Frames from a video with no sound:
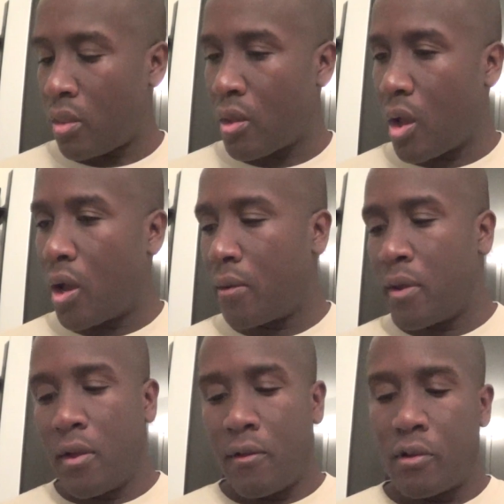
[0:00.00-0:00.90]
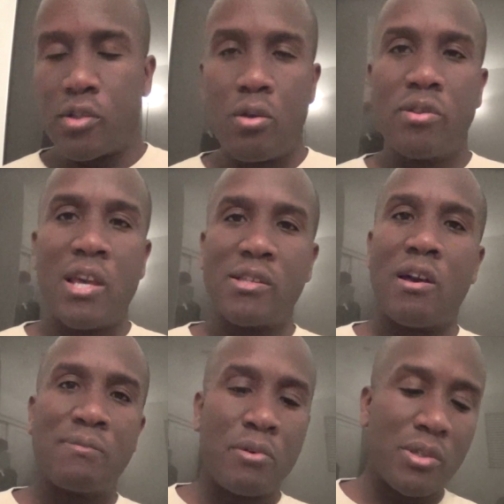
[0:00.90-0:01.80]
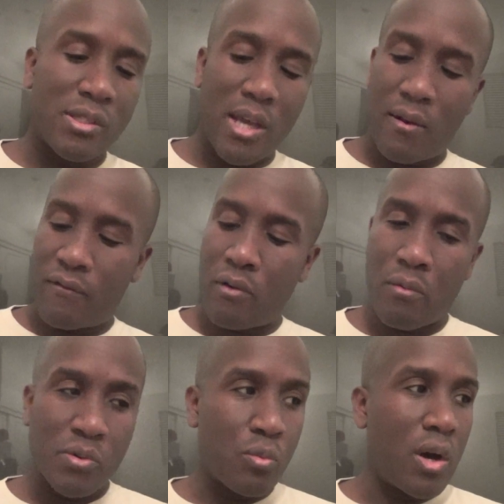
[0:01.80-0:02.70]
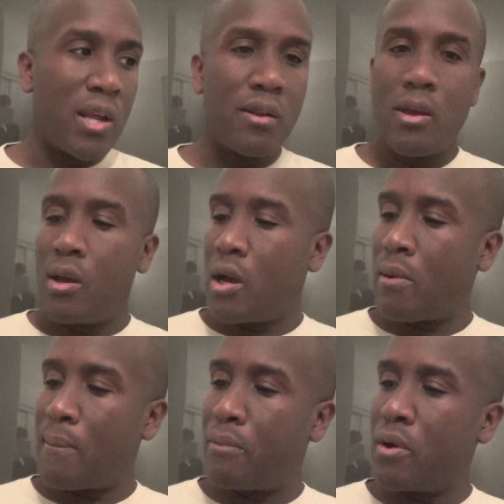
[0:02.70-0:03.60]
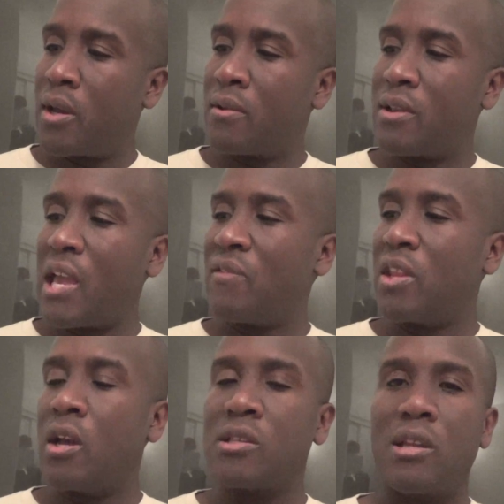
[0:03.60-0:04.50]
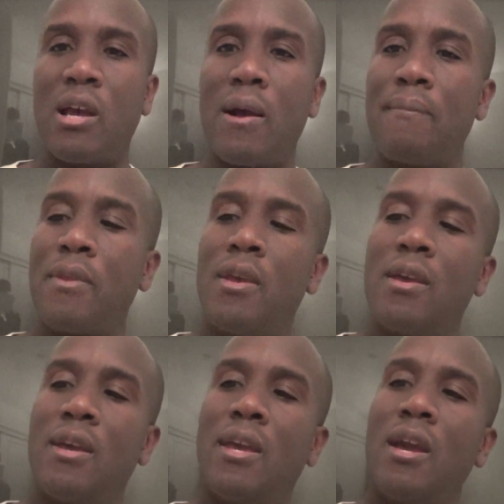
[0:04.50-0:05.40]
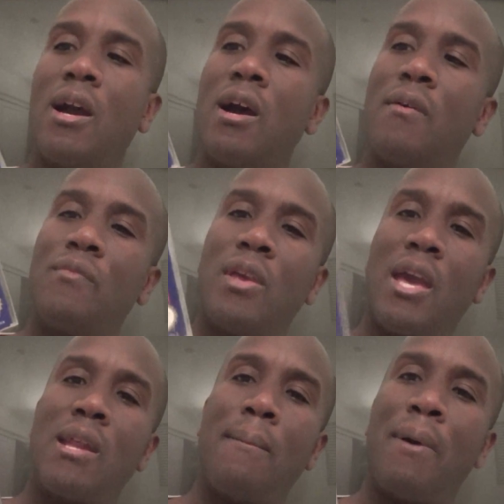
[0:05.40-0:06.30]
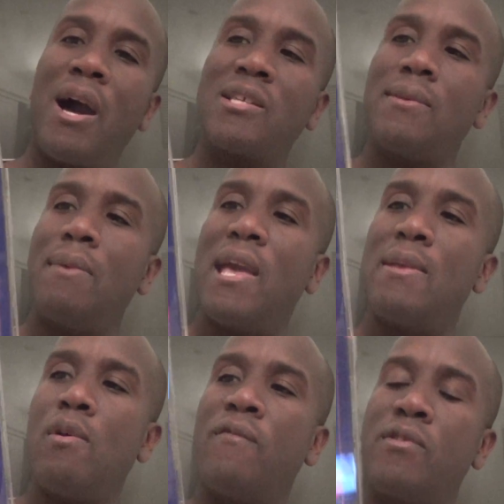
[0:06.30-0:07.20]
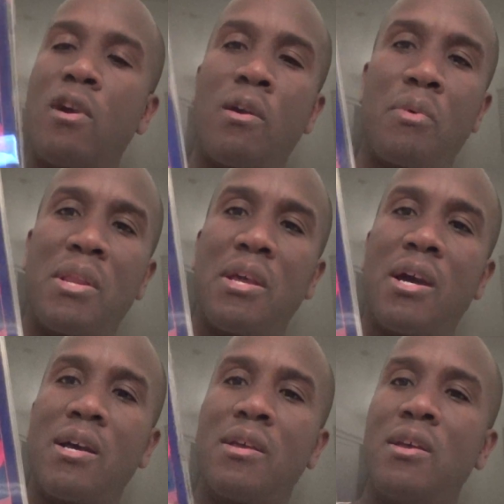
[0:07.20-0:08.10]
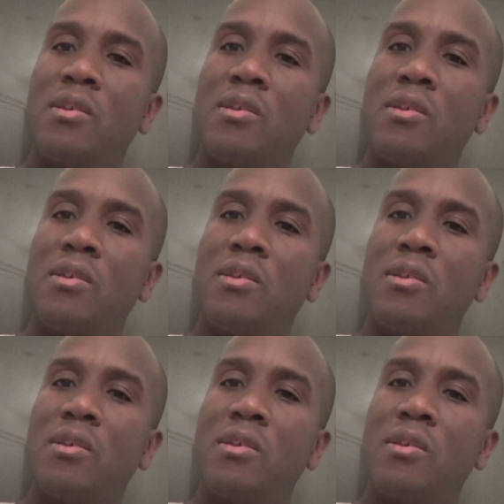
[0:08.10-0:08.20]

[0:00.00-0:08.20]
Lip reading: The two things I was most excited for was one, my boy David. He hooked it up. He had a box and manual for Darkwing Duck.